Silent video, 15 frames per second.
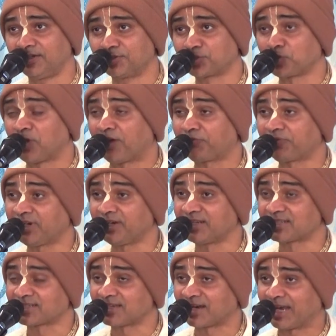So after
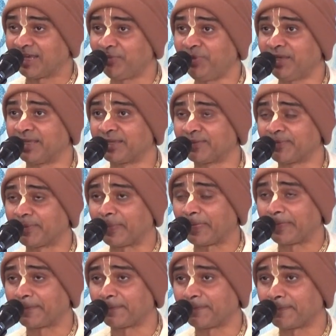describing
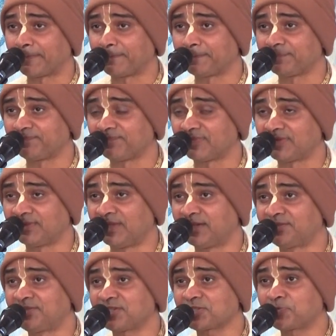
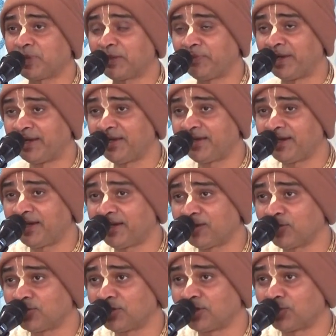that just by
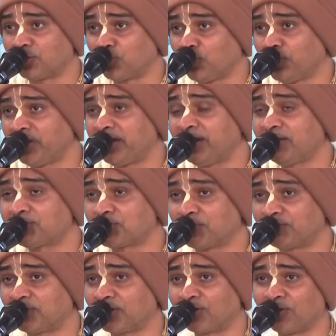meditating on the toenails
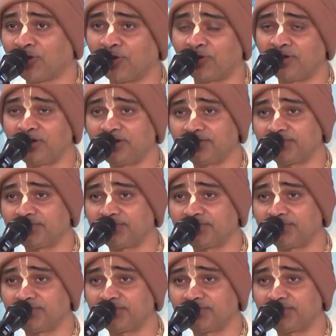of the Lord,